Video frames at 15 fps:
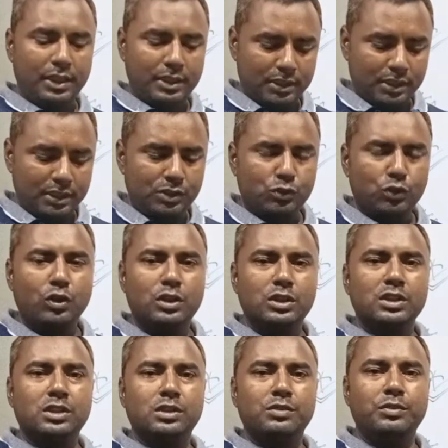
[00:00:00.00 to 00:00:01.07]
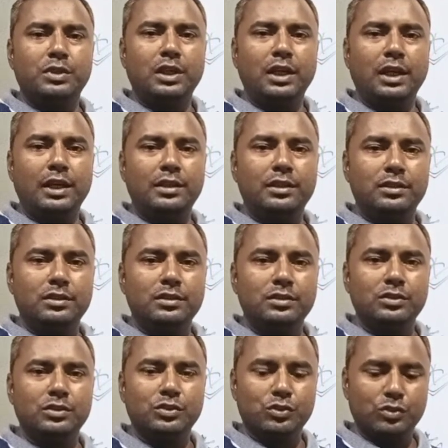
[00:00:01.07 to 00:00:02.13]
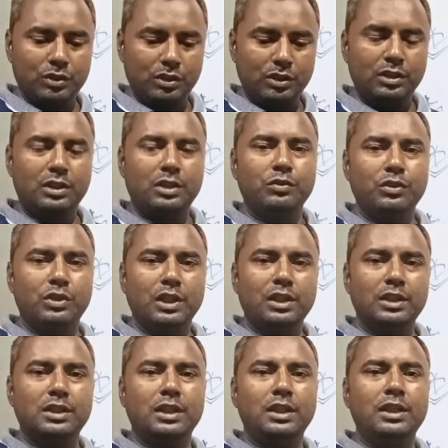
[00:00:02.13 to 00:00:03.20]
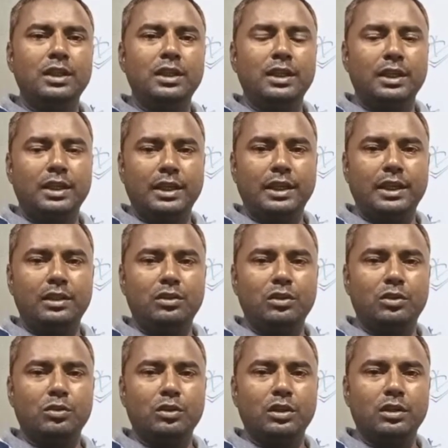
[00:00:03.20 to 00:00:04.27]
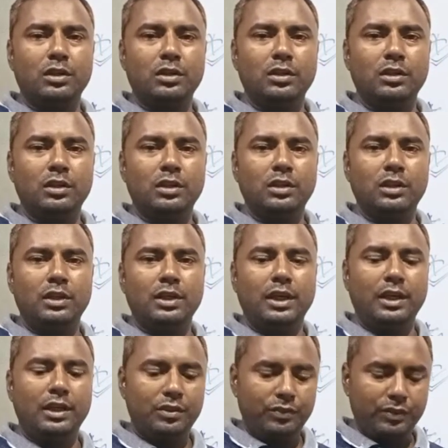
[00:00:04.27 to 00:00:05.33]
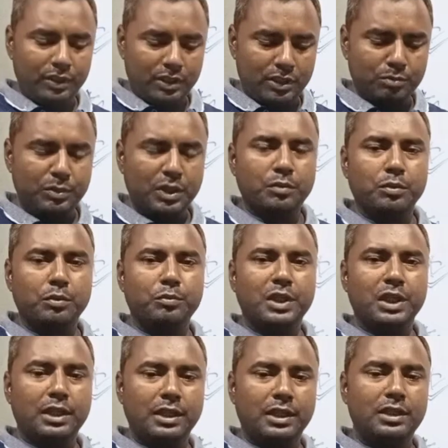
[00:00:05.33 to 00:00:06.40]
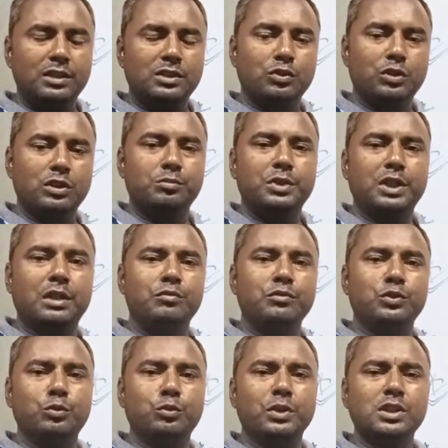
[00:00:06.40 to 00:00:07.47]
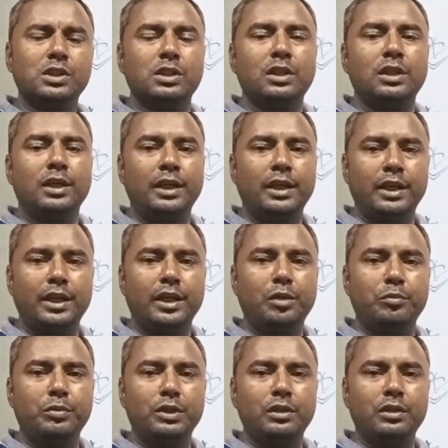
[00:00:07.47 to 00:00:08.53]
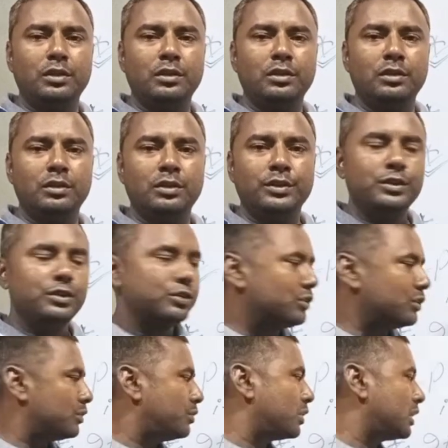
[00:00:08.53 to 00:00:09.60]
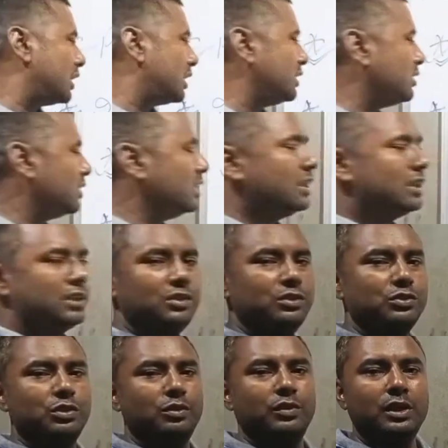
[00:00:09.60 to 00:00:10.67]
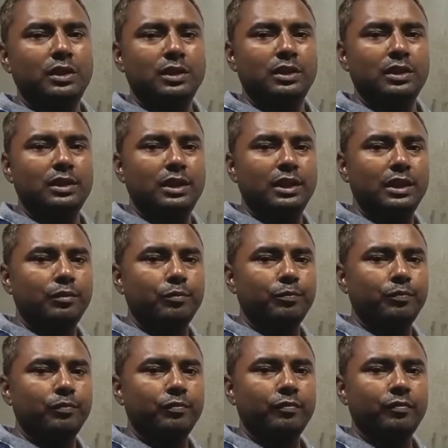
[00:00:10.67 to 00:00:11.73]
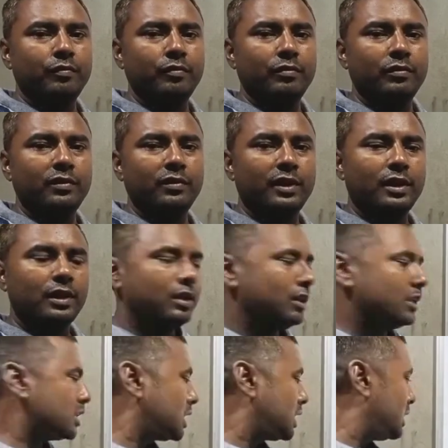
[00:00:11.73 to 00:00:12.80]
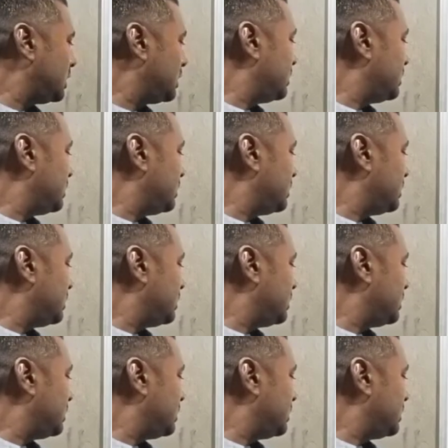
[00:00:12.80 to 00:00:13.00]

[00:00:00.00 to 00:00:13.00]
as its weight is very light, so we can easily carry that on. And if it is made up of metal, then its weight becomes too much heavy. So for that reason it is used over there. Yes?